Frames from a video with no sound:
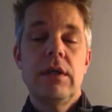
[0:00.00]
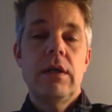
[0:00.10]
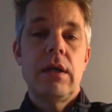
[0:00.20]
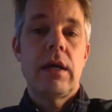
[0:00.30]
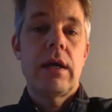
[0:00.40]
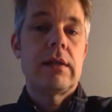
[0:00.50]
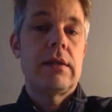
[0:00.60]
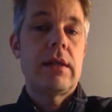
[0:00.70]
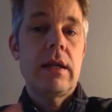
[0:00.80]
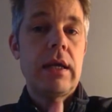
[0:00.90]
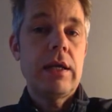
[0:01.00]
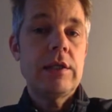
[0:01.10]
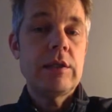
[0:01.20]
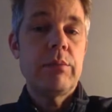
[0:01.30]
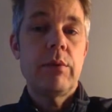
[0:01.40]
like
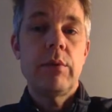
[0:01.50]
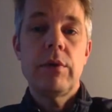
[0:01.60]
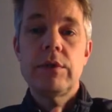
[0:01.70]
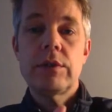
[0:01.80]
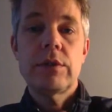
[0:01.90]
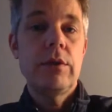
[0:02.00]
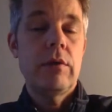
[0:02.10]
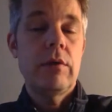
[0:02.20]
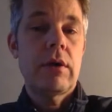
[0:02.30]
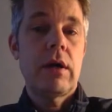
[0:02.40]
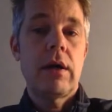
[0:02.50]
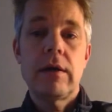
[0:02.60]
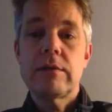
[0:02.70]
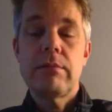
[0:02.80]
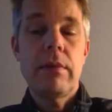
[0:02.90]
delegation boards, kudo
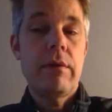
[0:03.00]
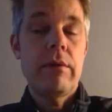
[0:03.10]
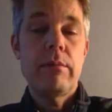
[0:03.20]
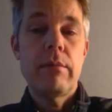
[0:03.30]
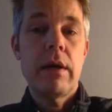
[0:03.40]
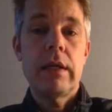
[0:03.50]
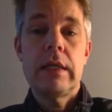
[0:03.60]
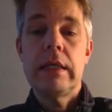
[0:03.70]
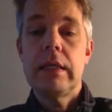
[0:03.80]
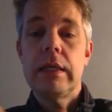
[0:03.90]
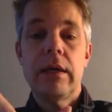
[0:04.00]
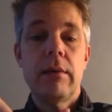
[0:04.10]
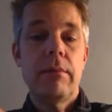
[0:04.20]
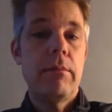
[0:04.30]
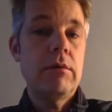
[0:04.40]
cards, merit money,
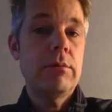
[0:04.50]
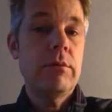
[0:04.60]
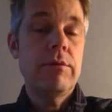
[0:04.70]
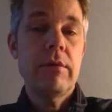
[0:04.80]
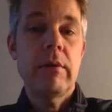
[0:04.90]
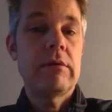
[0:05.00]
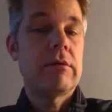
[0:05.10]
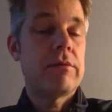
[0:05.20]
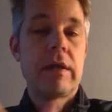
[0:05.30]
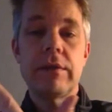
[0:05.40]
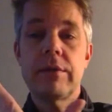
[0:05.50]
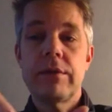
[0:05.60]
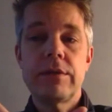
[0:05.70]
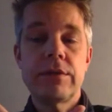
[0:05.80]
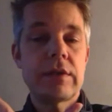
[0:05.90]
moving
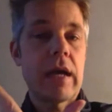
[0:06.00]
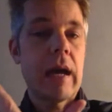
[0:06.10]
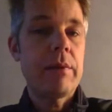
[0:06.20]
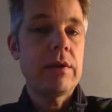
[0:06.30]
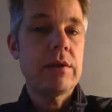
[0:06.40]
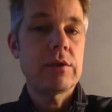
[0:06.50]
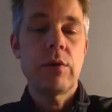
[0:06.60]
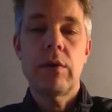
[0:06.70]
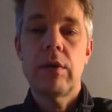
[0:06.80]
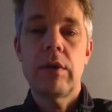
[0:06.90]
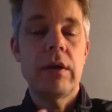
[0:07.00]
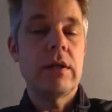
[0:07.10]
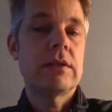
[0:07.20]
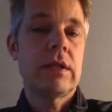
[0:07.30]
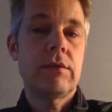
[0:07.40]
motivators, happiness door,
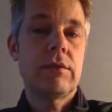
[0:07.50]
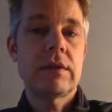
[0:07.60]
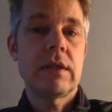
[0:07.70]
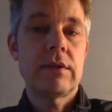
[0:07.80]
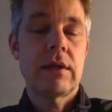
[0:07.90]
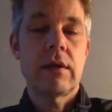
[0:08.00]
etc., etc. A